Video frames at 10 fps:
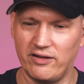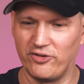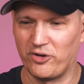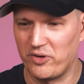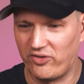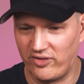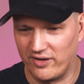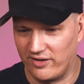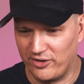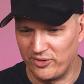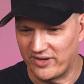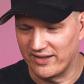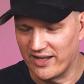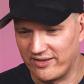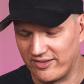There's always the, the news
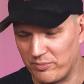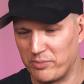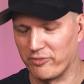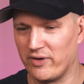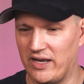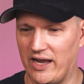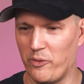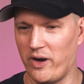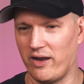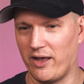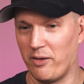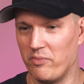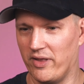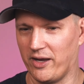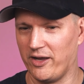headlines and people freaking out when uh,
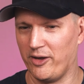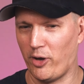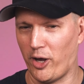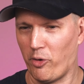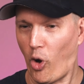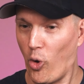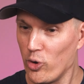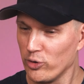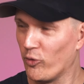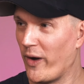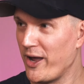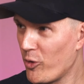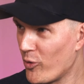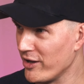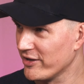like uh, old
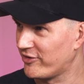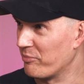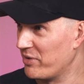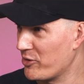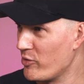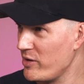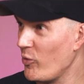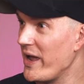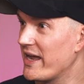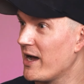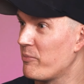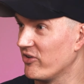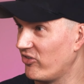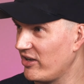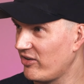whale wallets and Bitcoin wake up
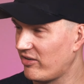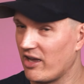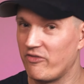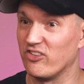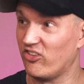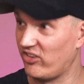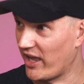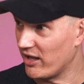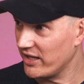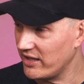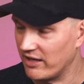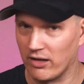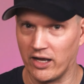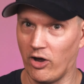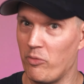and send stuff and sell it, and they're
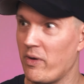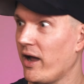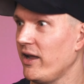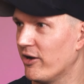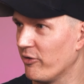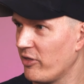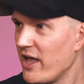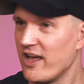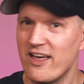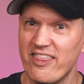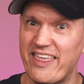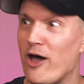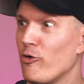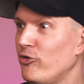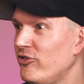like, "Oh my, you know,
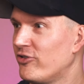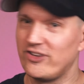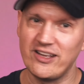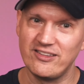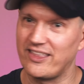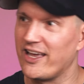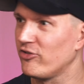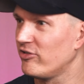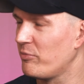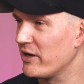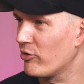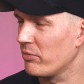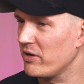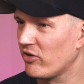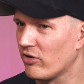thousands or tens of thousands of Bitcoin are
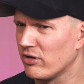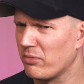being sold."